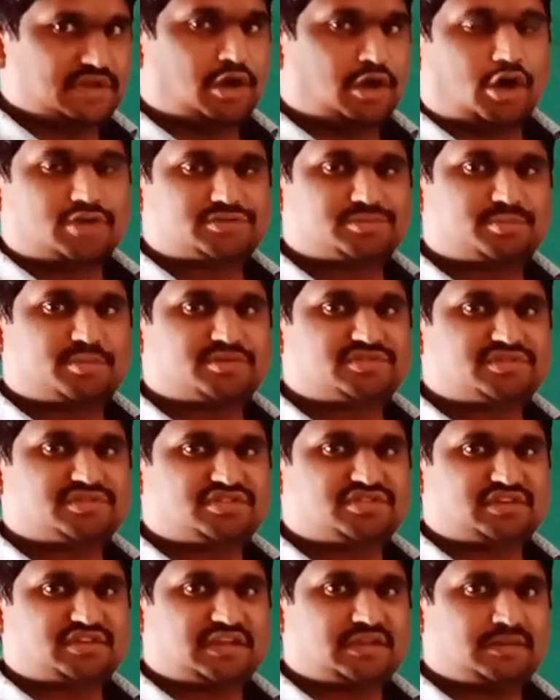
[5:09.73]
Osmosis
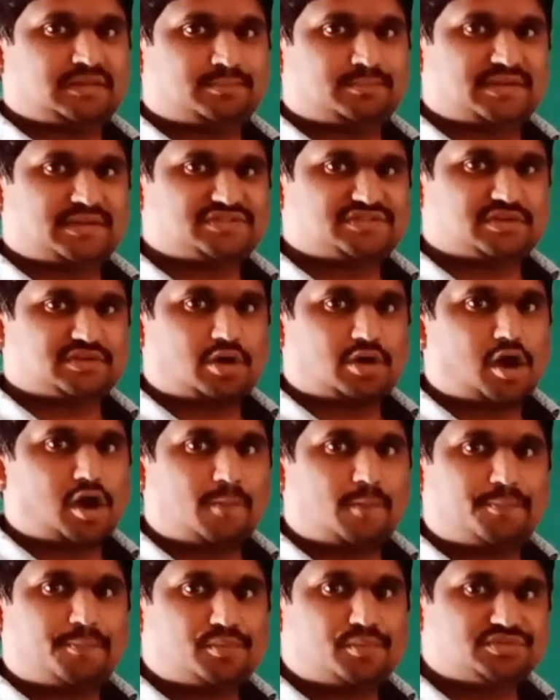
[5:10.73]
taking place in
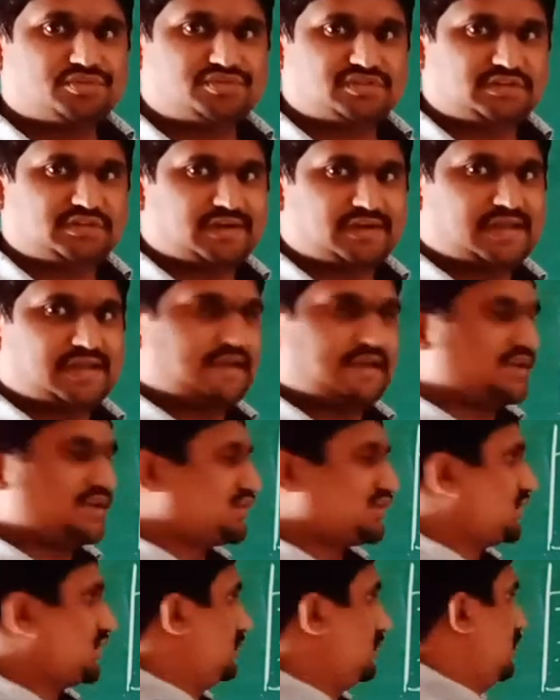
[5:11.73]
opposite
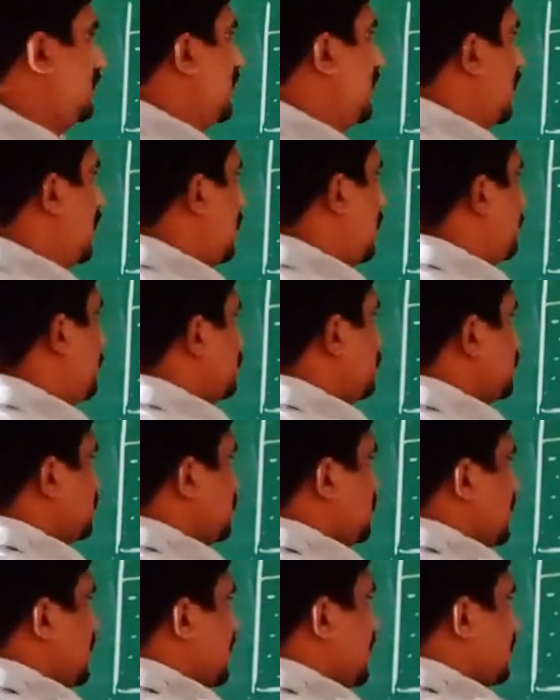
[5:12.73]
direction. Opposite
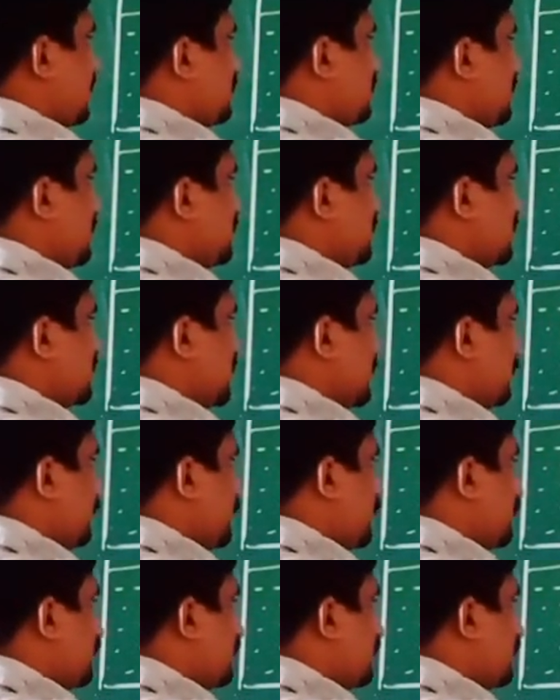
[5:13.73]
direction means the pure